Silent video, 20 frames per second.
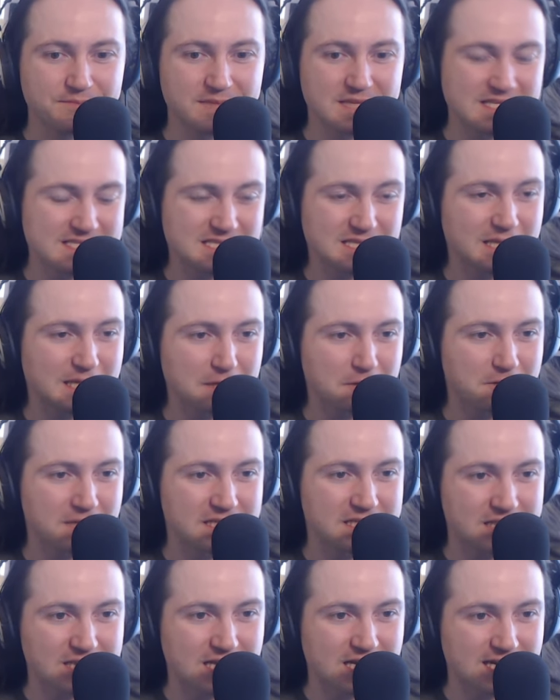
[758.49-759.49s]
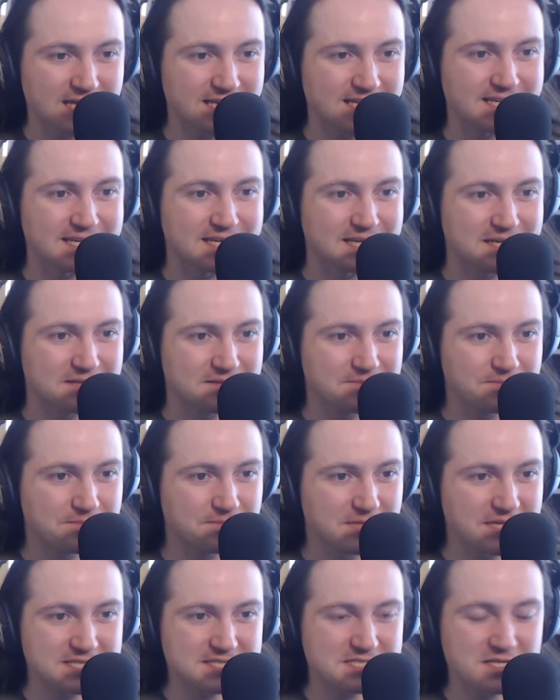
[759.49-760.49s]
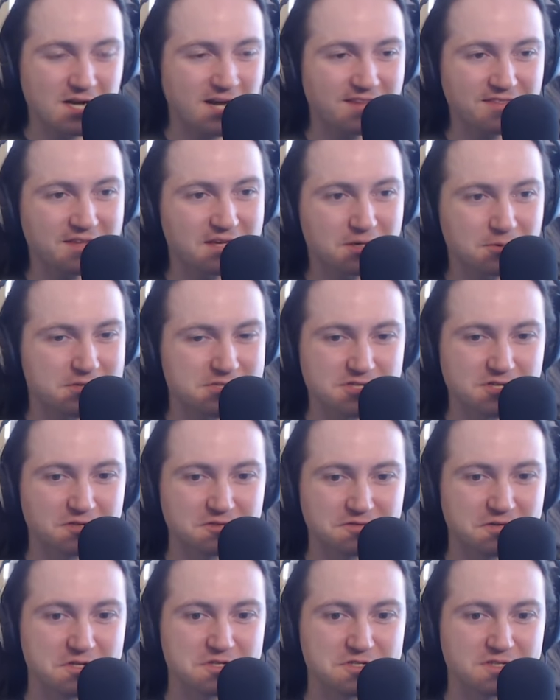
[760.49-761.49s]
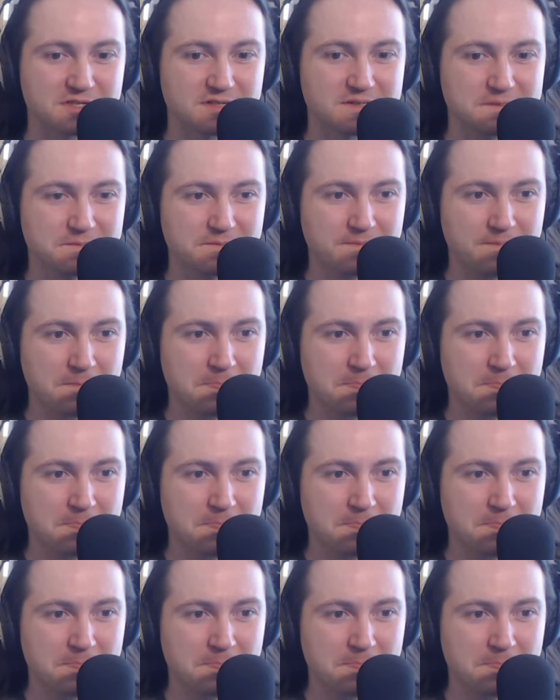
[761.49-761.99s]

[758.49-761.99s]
That's literally lying. It's not the original version.